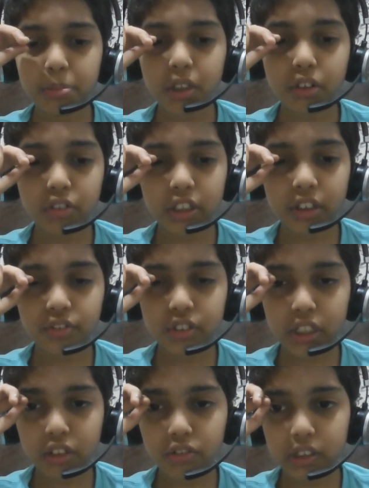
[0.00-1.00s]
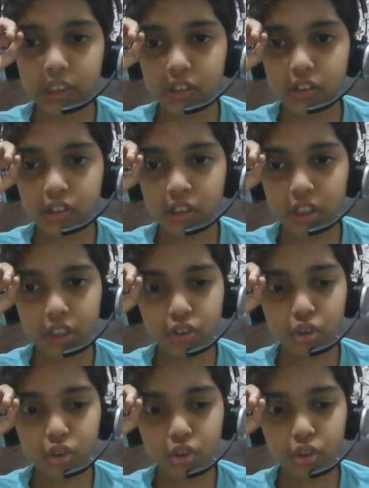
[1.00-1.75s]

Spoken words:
play queen f3, queen s3.